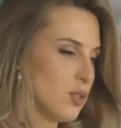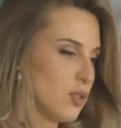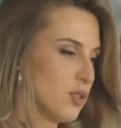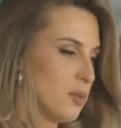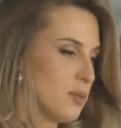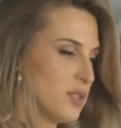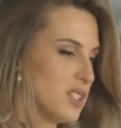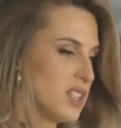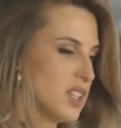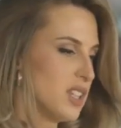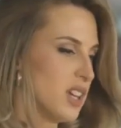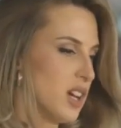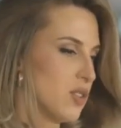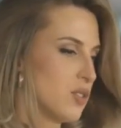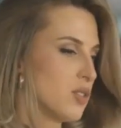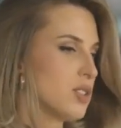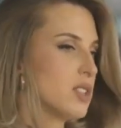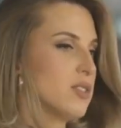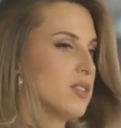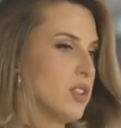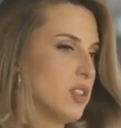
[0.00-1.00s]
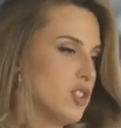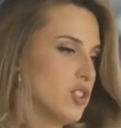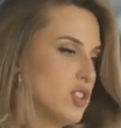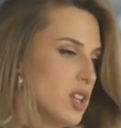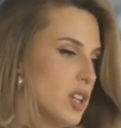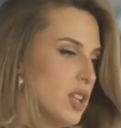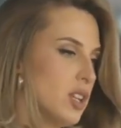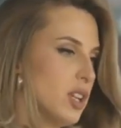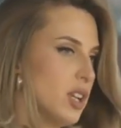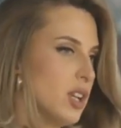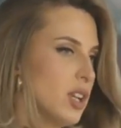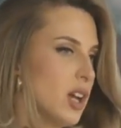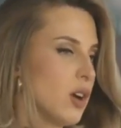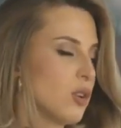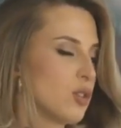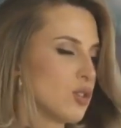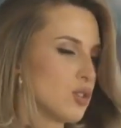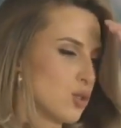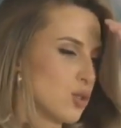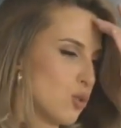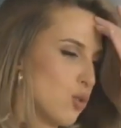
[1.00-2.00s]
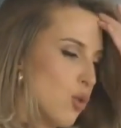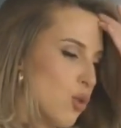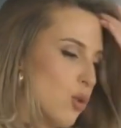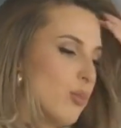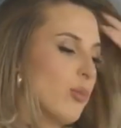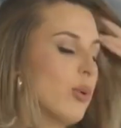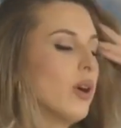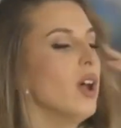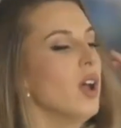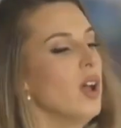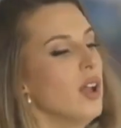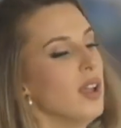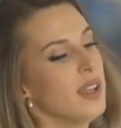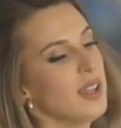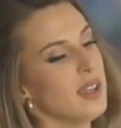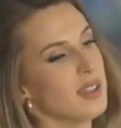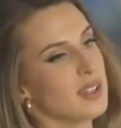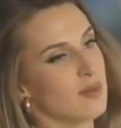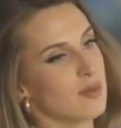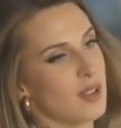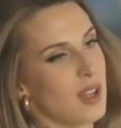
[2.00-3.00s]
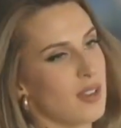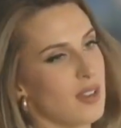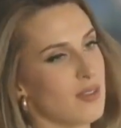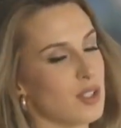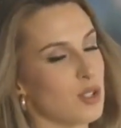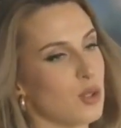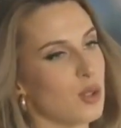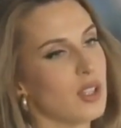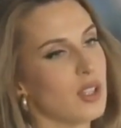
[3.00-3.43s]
oh, have yes. a think about it and come back in when you're ready to buy.